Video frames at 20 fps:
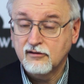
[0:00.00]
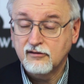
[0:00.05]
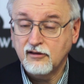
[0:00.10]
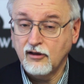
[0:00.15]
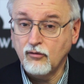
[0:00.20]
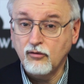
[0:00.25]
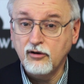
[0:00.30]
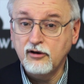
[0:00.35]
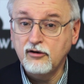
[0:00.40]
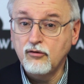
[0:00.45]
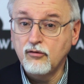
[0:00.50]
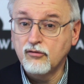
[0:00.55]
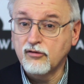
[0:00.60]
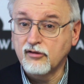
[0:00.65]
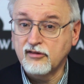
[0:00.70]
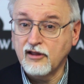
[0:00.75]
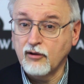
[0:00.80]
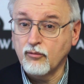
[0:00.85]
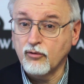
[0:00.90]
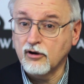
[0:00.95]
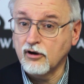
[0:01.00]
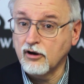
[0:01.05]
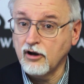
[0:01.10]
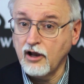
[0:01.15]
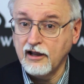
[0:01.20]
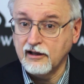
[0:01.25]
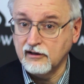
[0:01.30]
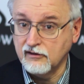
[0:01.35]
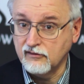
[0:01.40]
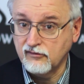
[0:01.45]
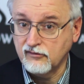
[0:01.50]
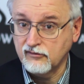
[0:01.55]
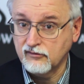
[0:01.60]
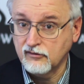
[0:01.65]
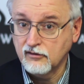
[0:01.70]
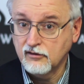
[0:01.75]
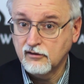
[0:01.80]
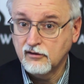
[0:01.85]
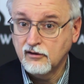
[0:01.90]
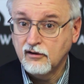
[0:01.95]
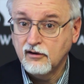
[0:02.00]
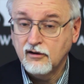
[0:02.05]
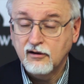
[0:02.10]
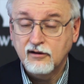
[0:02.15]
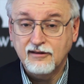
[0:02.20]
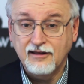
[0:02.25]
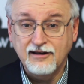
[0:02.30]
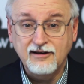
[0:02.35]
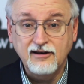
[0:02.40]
They only knew that they were lights. They